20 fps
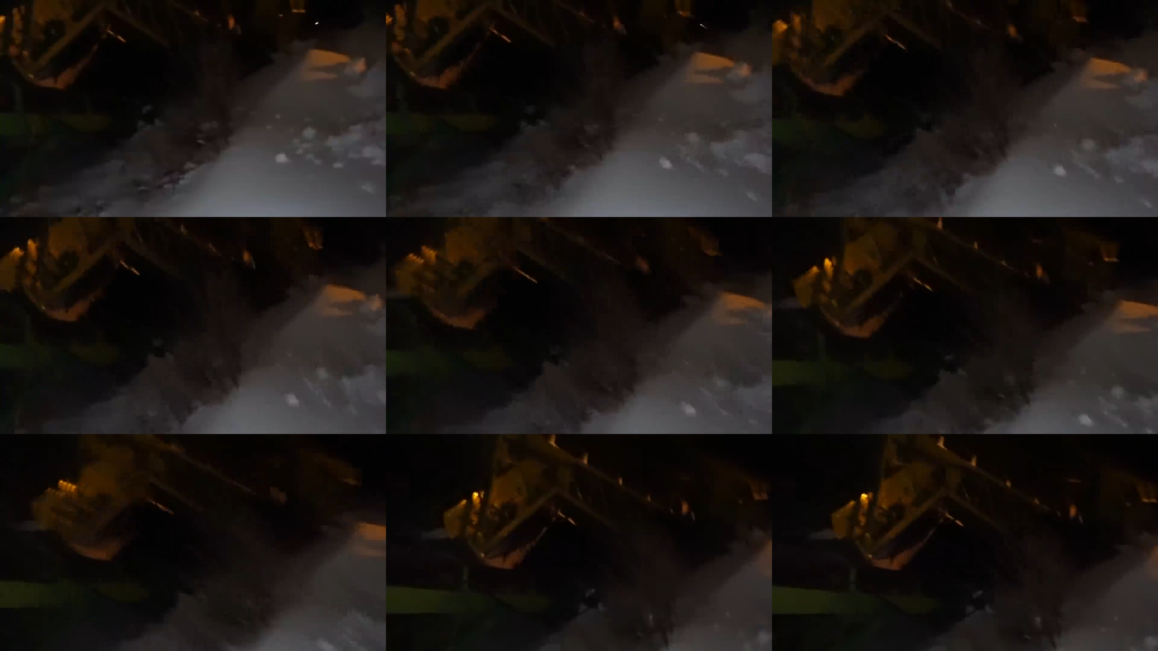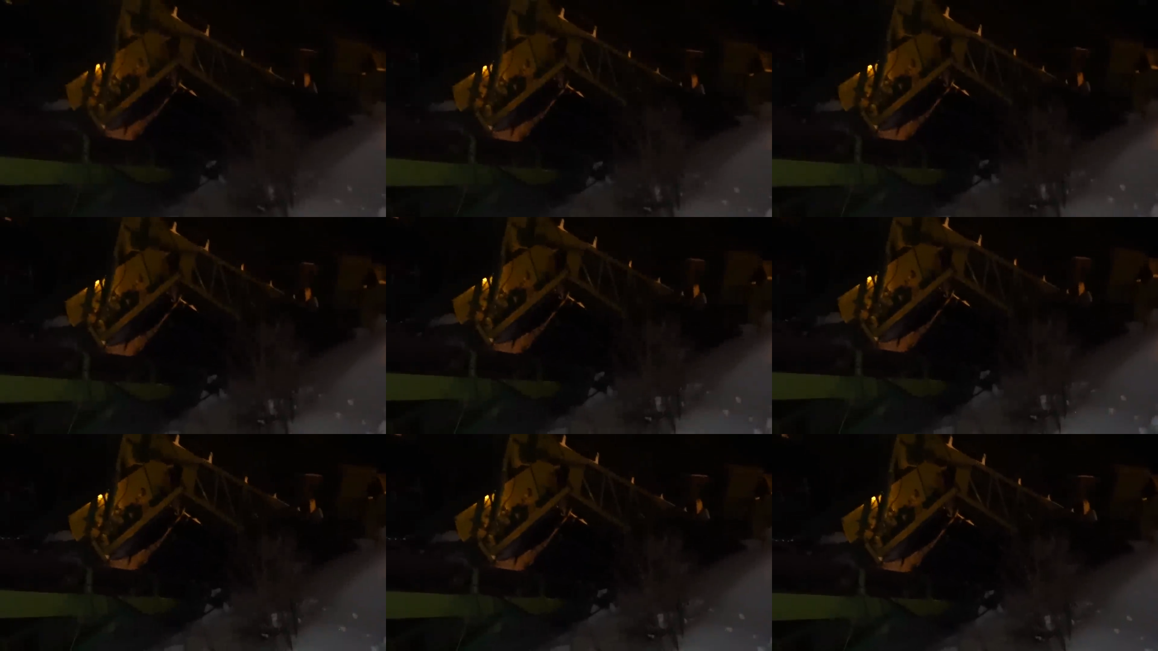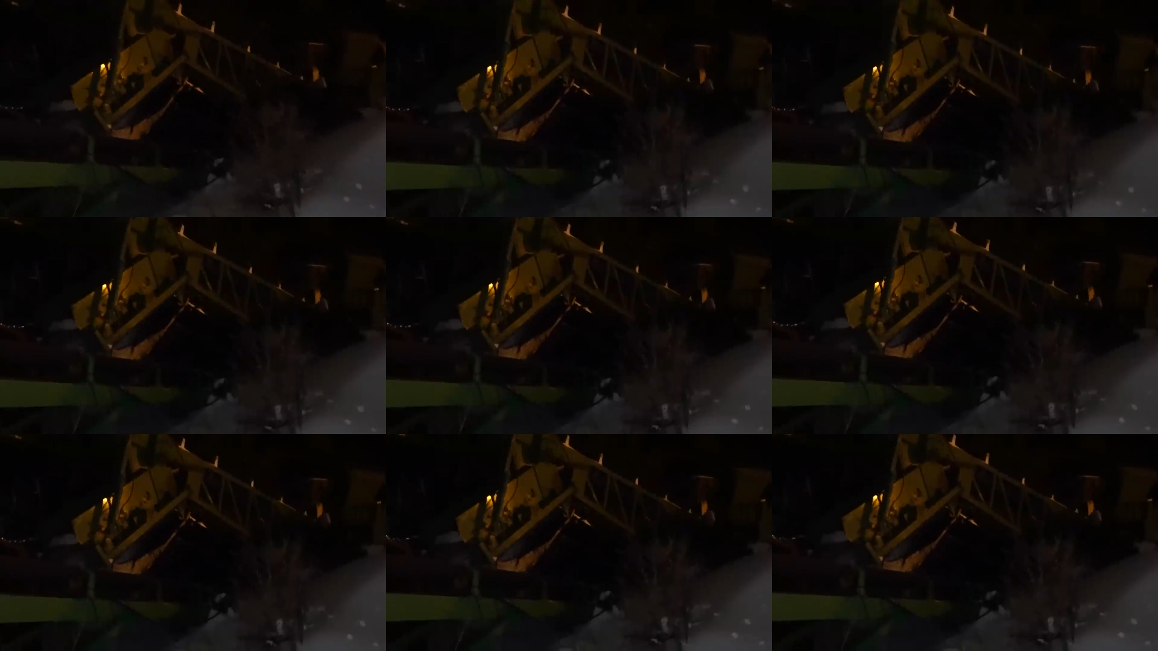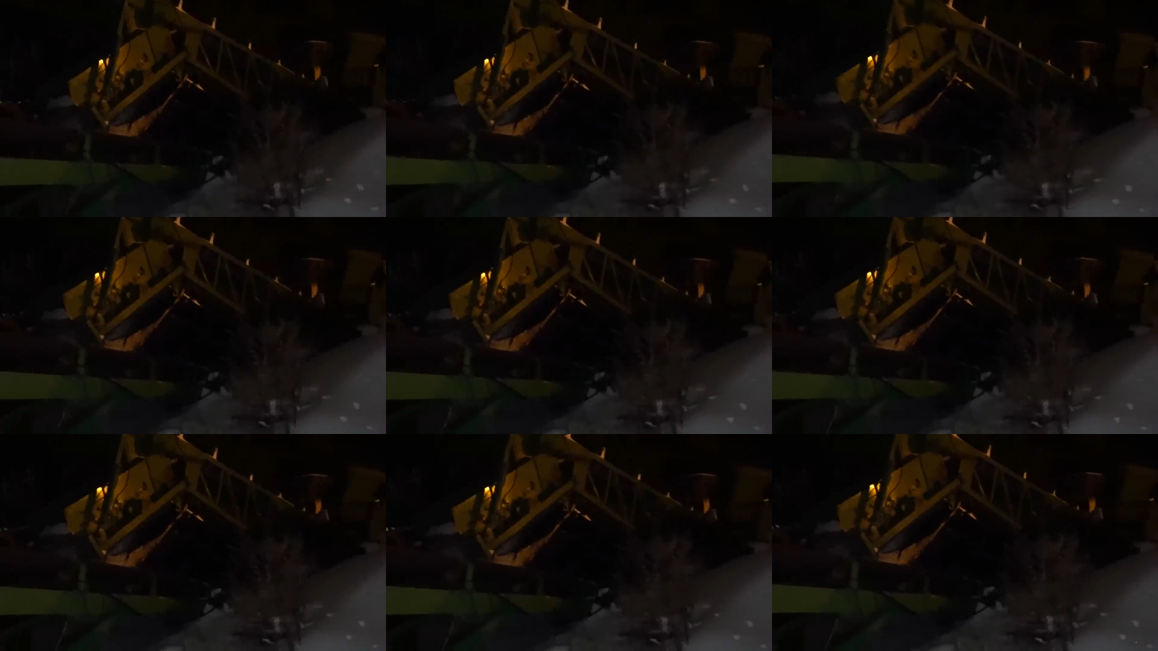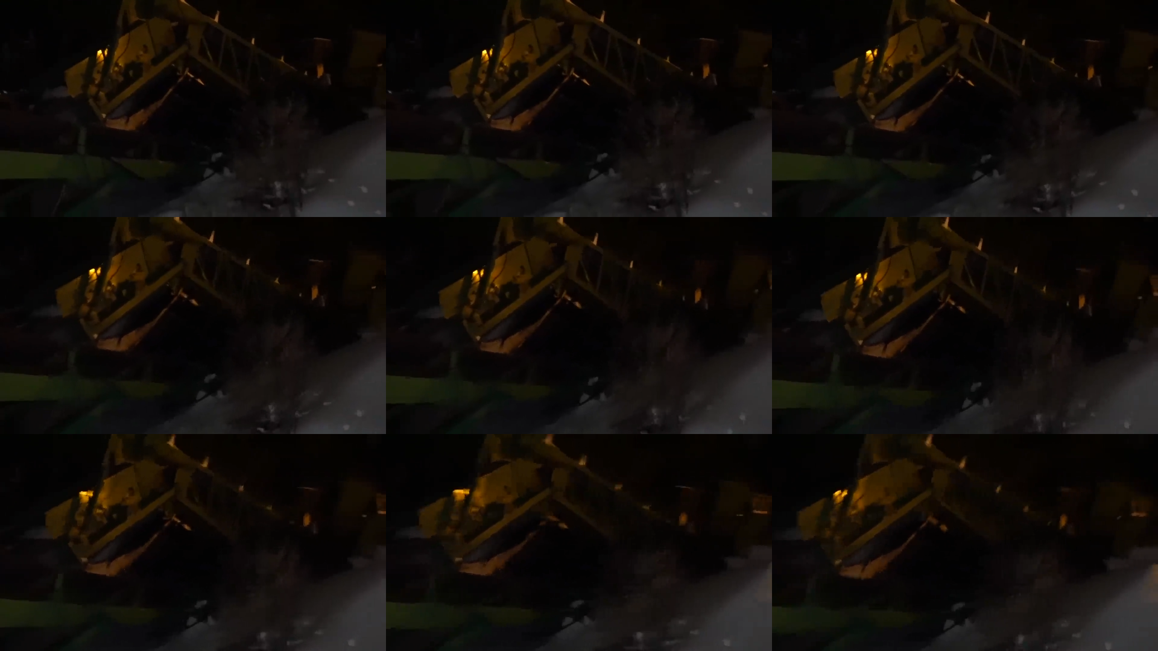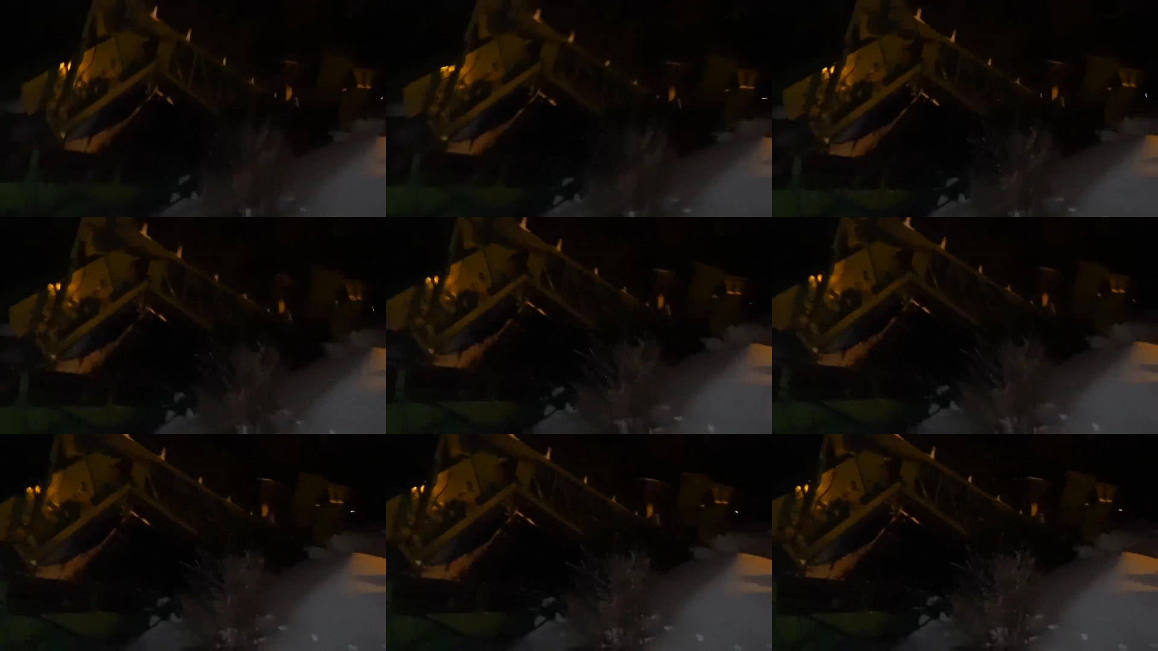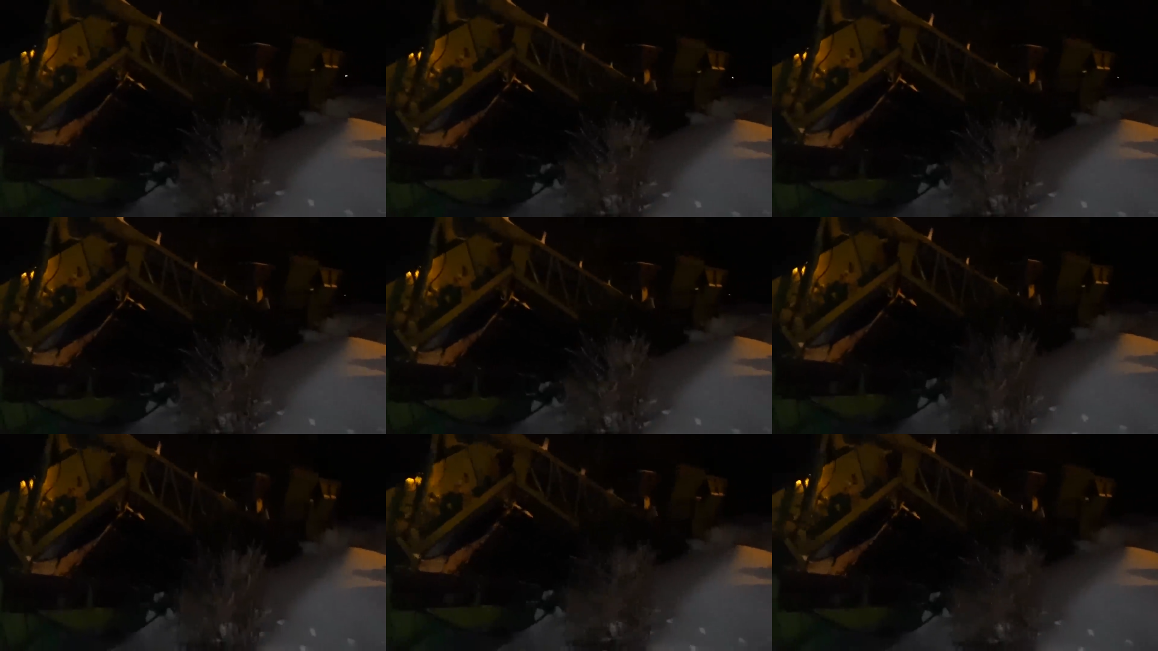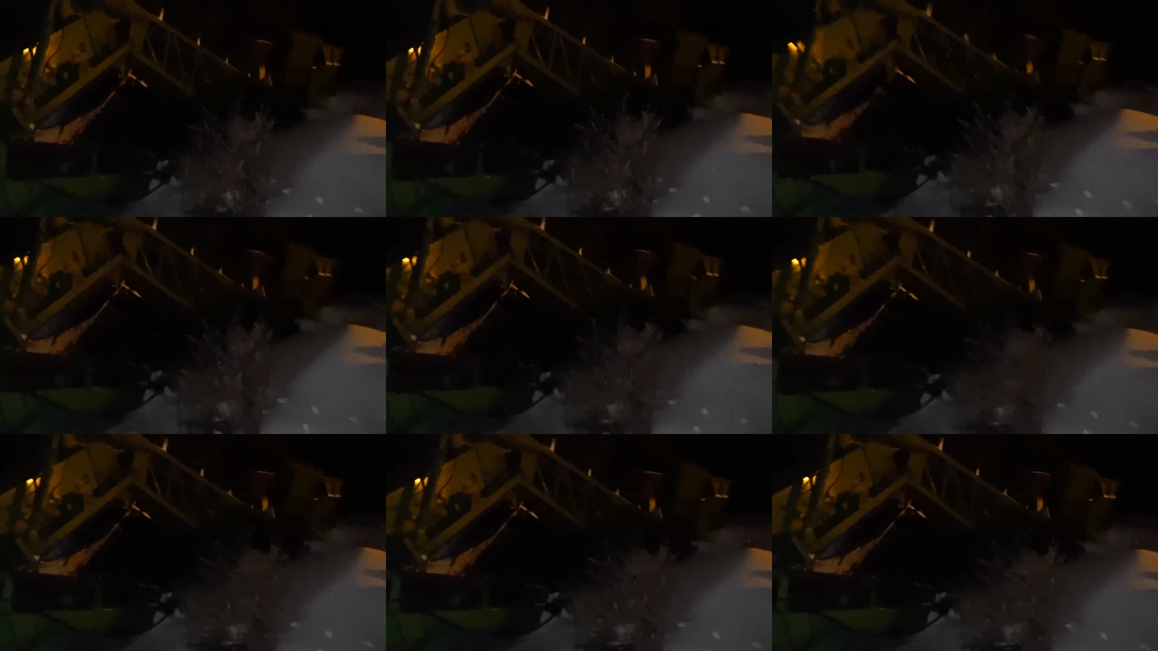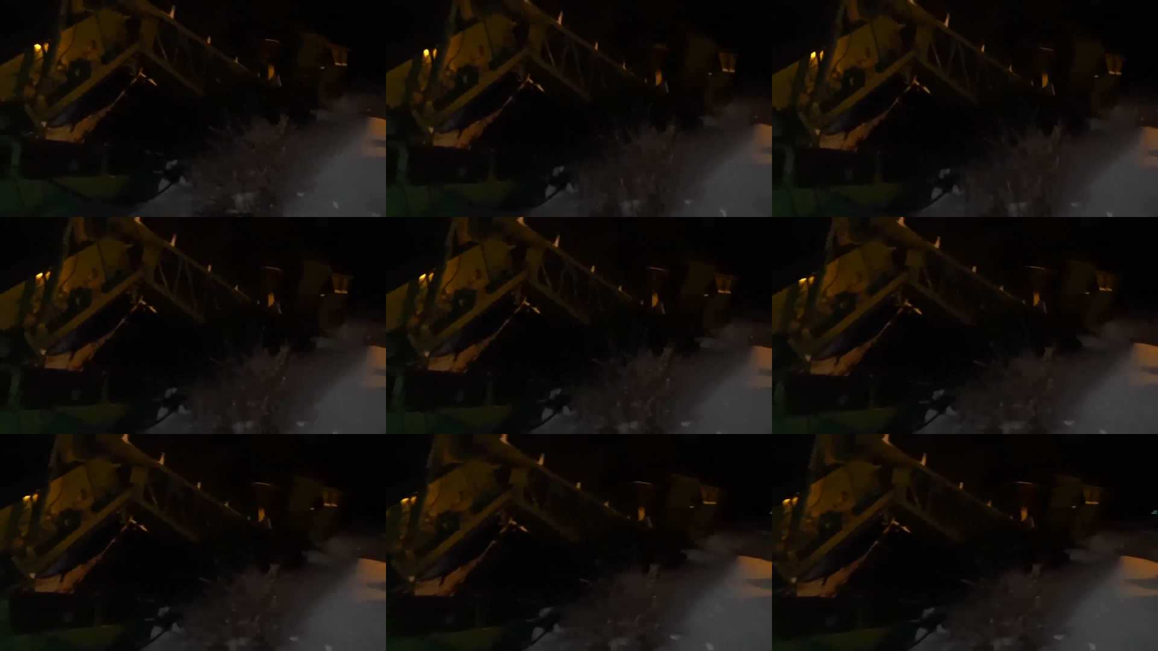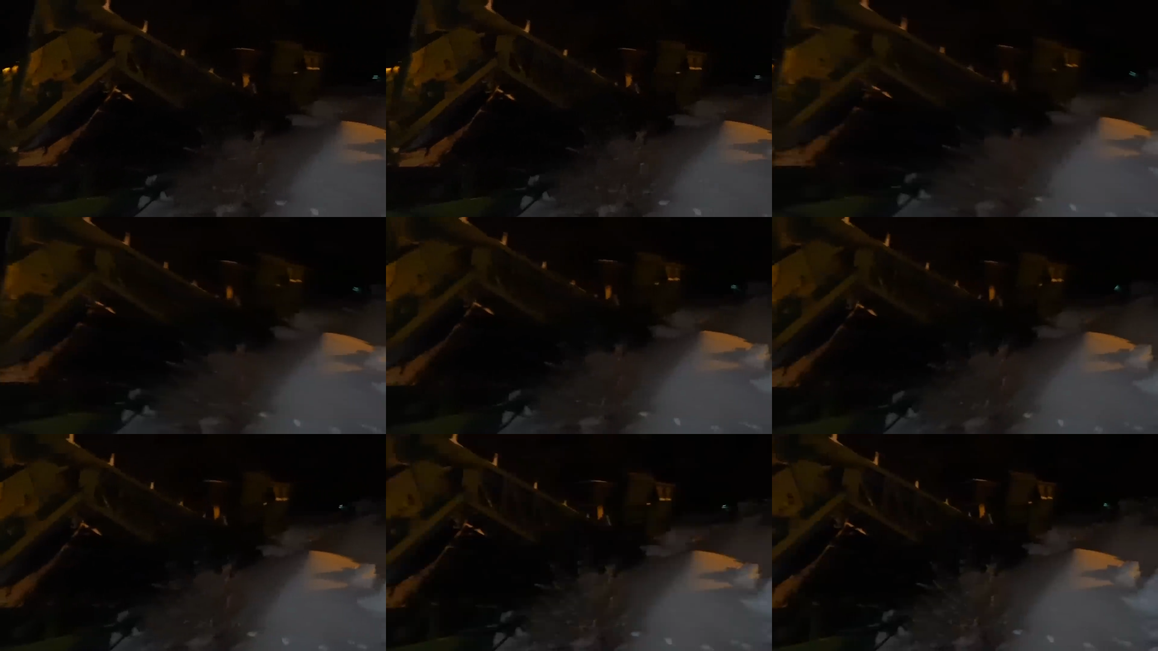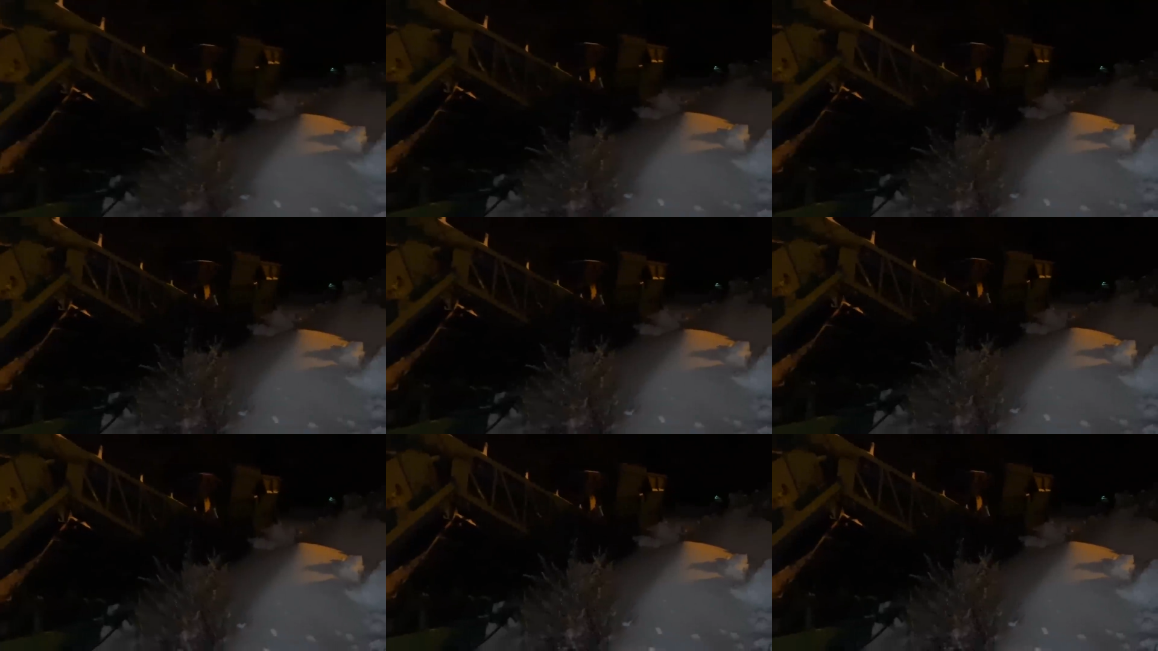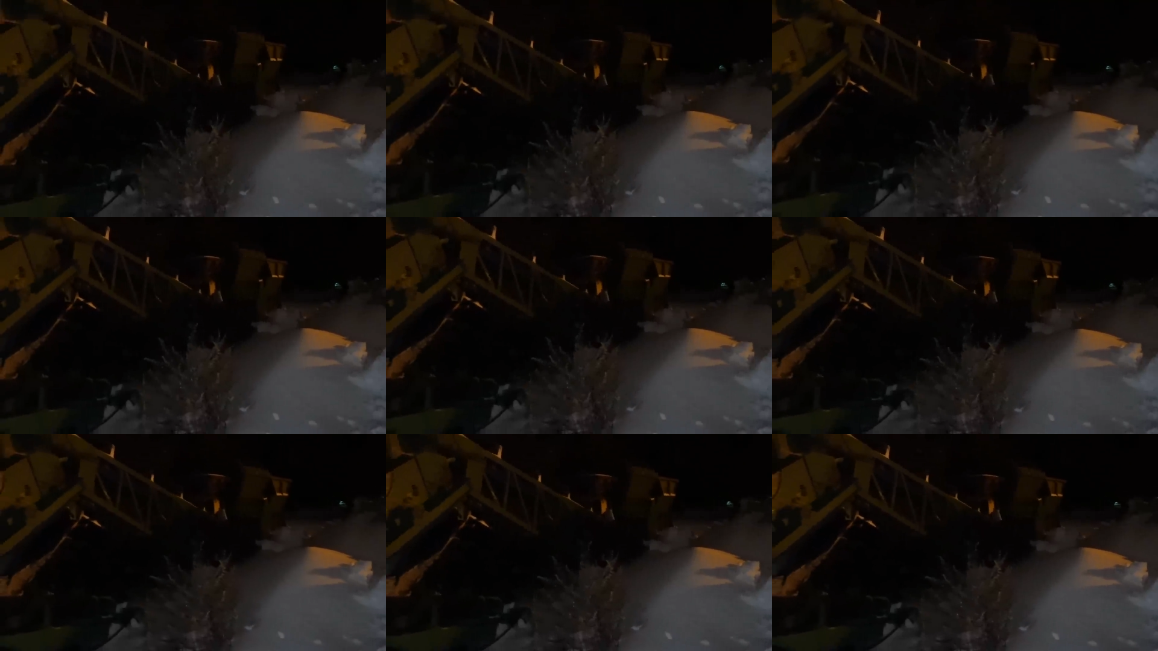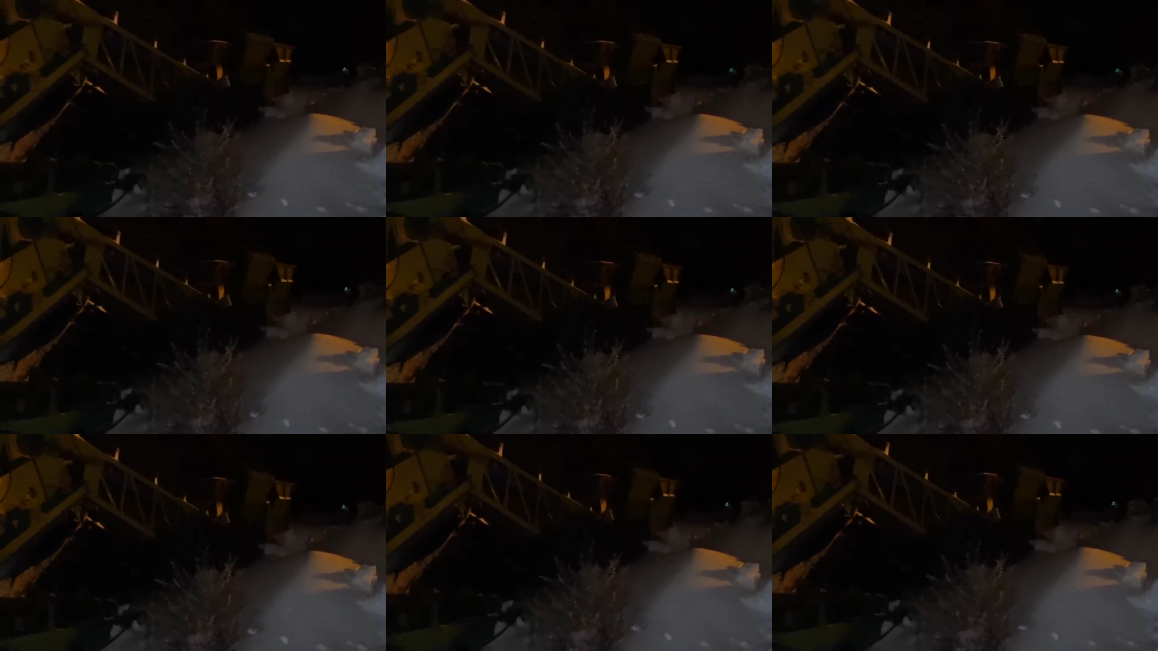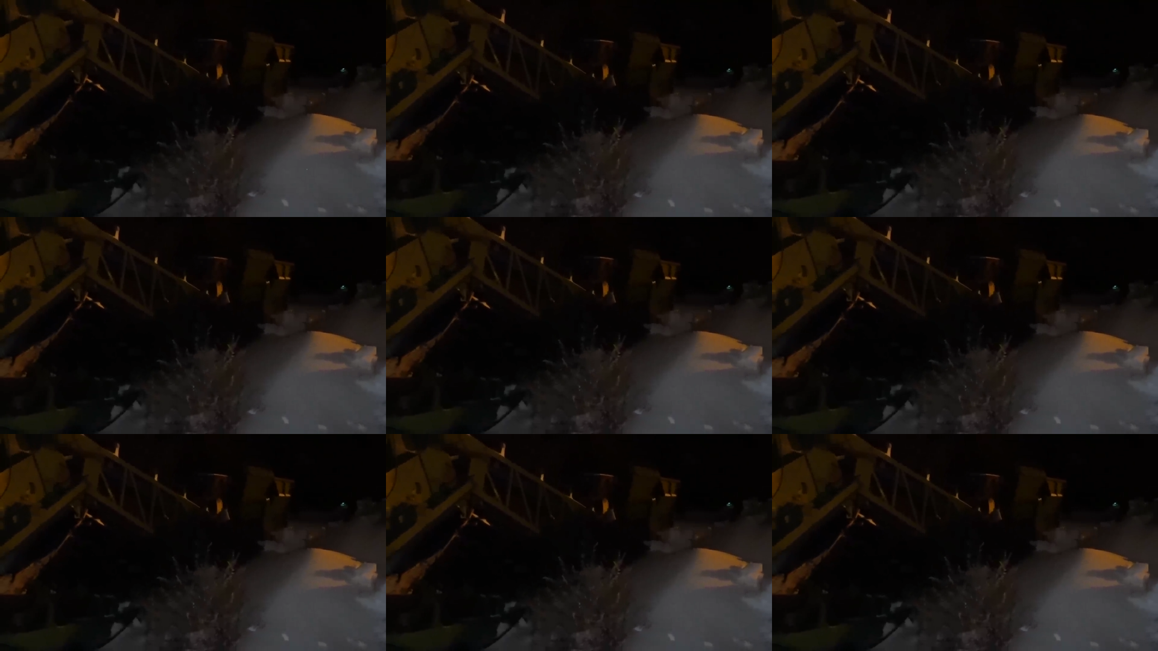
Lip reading: (no speaker visible)